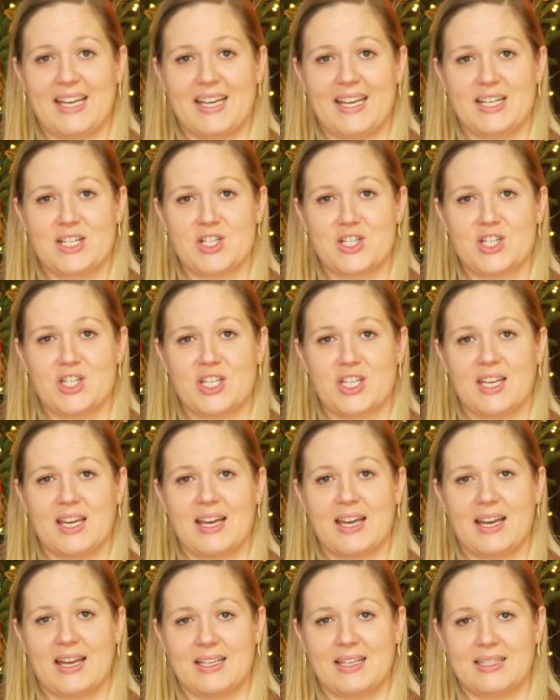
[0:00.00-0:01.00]
She
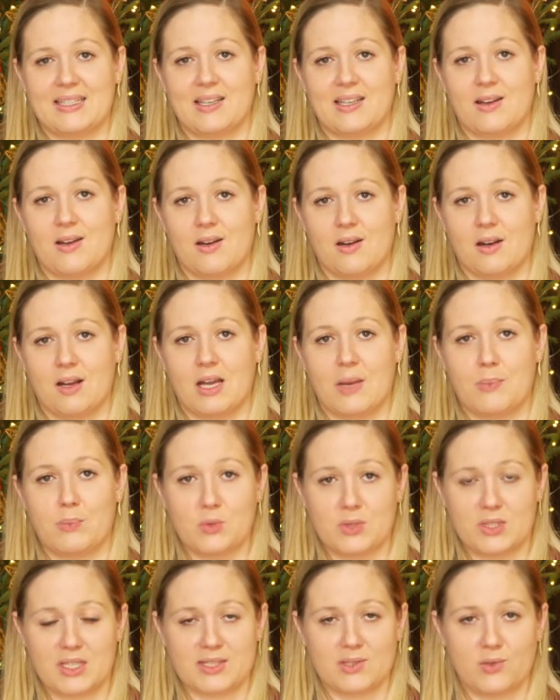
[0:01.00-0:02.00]
has her
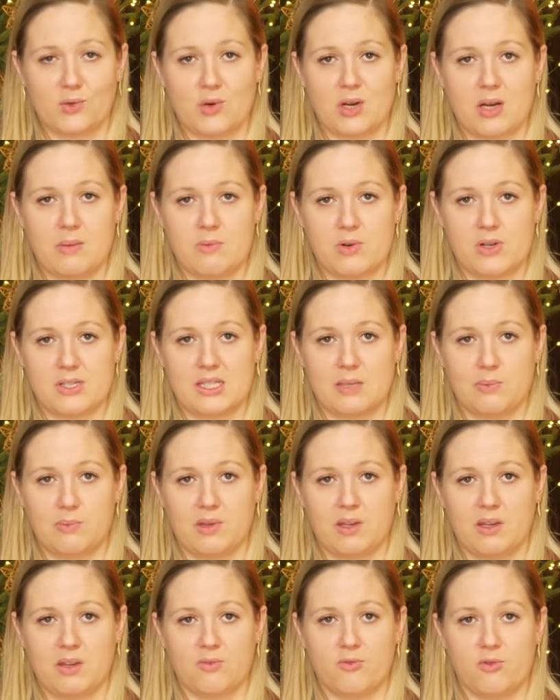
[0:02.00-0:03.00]
kapusta z grochem
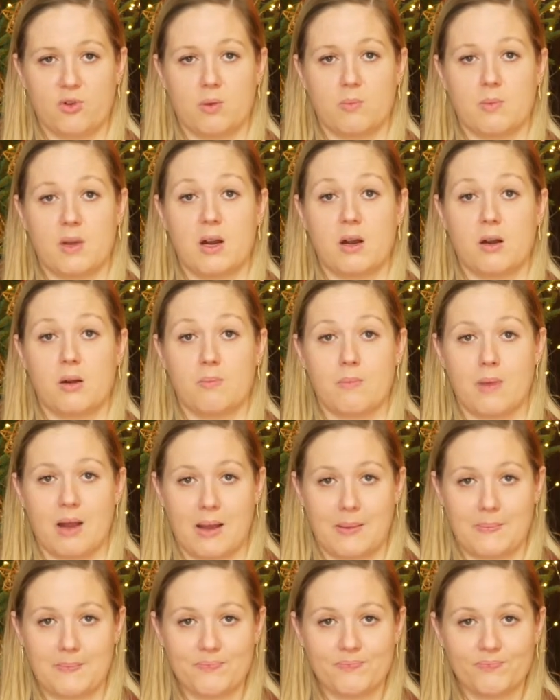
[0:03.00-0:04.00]
recipe from her
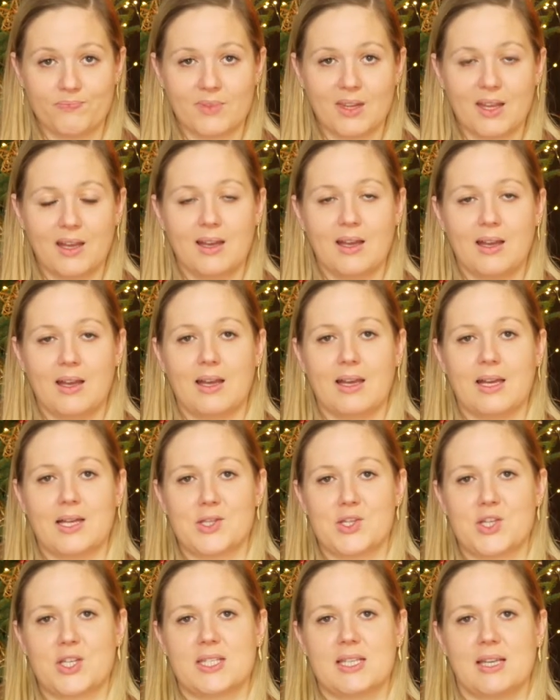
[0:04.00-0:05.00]
mom,
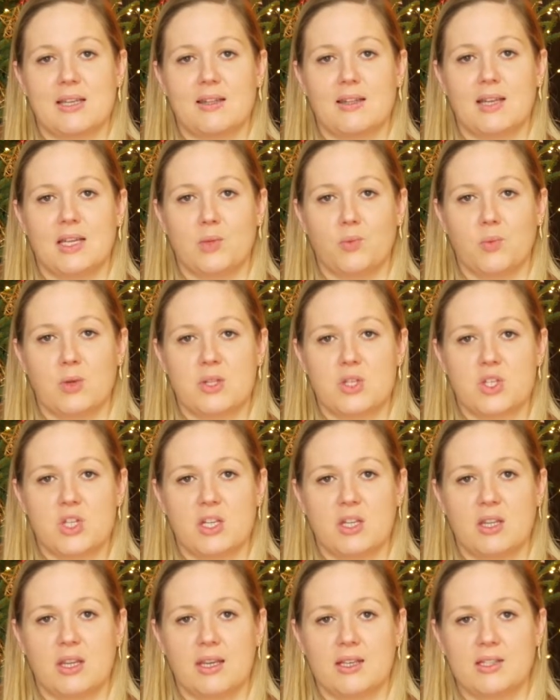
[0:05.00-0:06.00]
and she said that when she
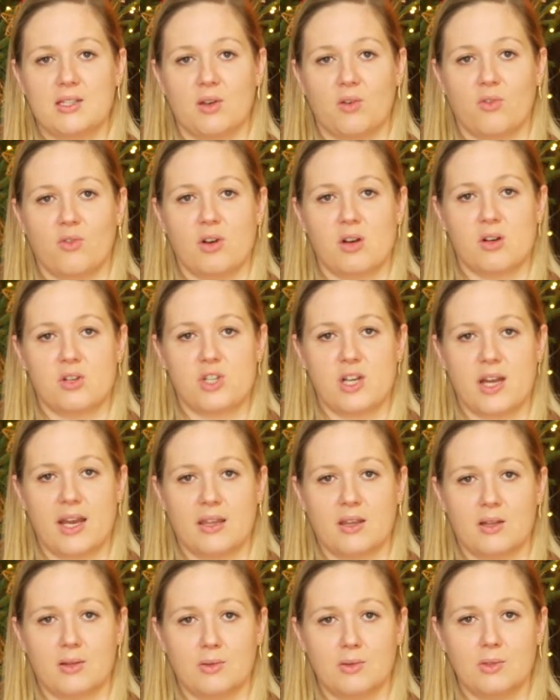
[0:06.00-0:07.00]
thinks of her
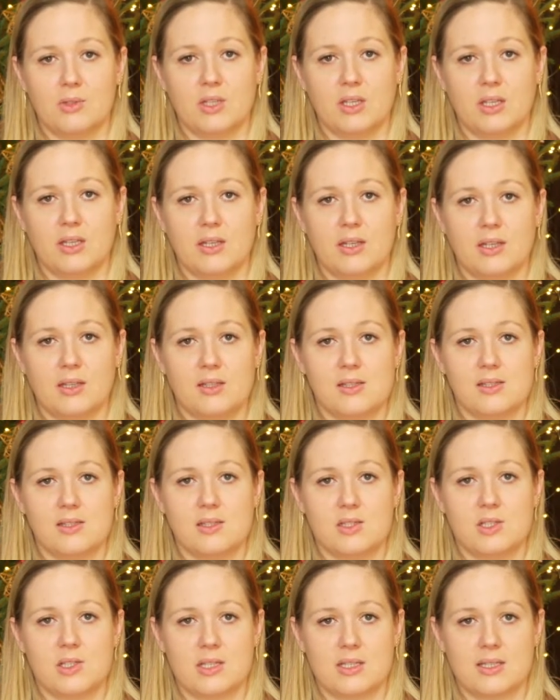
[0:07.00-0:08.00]
childhood, eating this
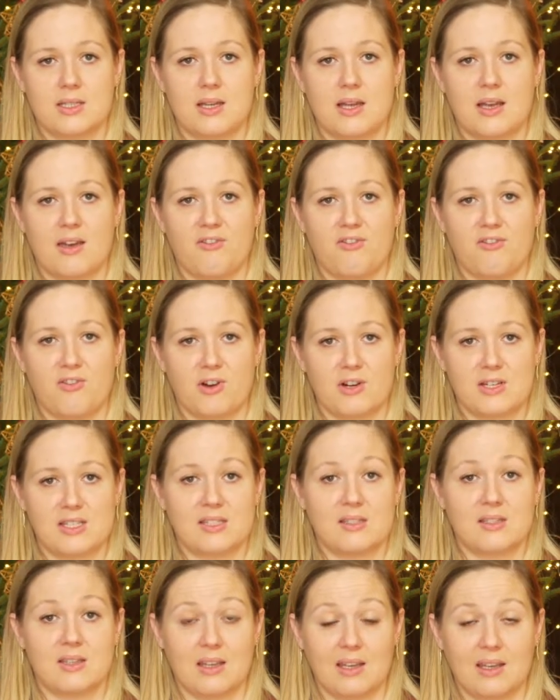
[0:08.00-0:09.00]
dish is the first
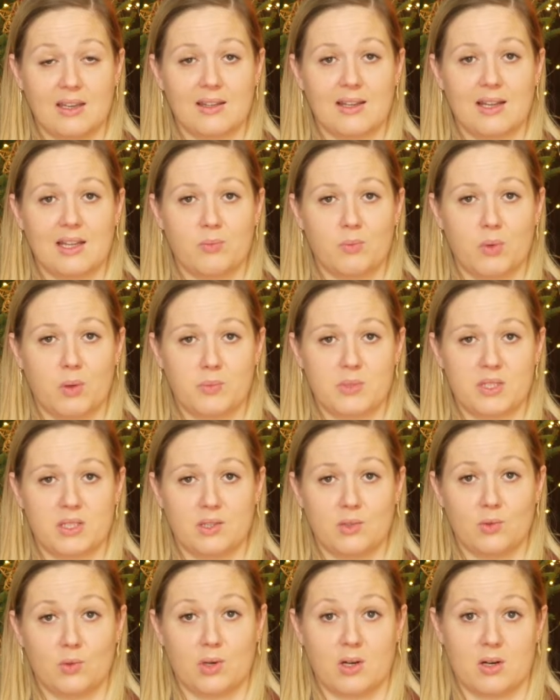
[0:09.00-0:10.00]
thing that pops
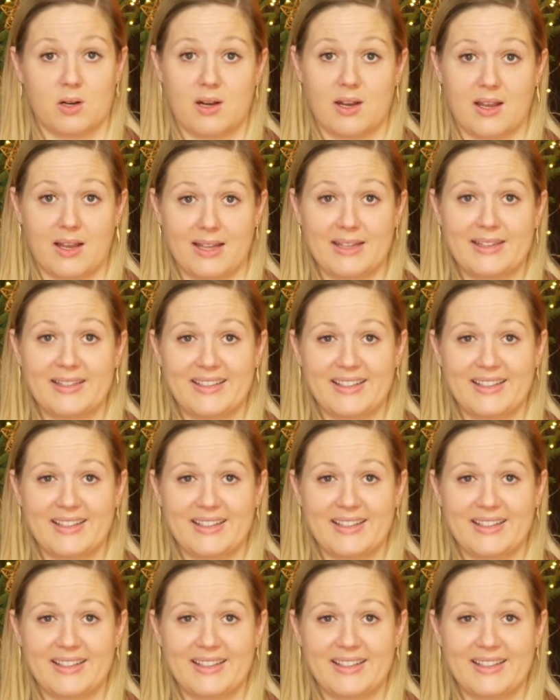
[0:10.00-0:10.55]
into her head.